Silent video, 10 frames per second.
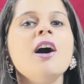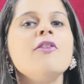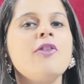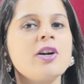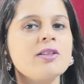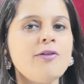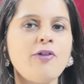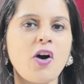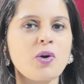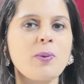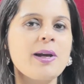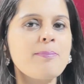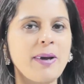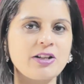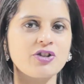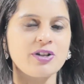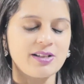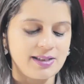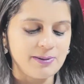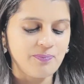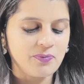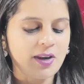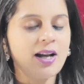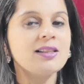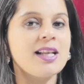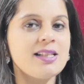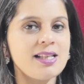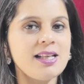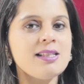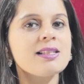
for the following pictures. This is